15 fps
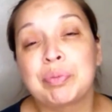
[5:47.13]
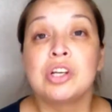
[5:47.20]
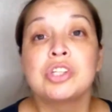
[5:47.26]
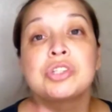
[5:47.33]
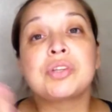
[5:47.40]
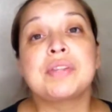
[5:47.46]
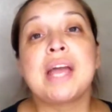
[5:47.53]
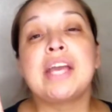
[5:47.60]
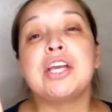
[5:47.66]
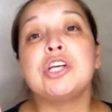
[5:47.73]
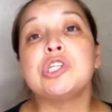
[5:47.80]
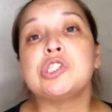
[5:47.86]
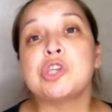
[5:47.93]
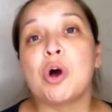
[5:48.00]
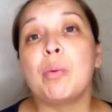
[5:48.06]
So thank you
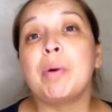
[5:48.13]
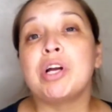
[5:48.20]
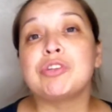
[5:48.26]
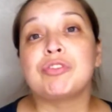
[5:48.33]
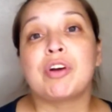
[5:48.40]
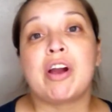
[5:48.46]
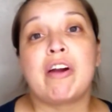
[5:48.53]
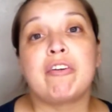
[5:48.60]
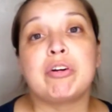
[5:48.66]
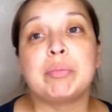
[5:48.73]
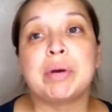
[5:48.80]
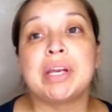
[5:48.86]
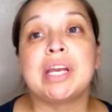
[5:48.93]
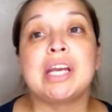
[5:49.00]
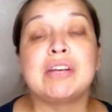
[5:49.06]
so much for
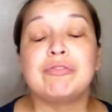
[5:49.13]
everybody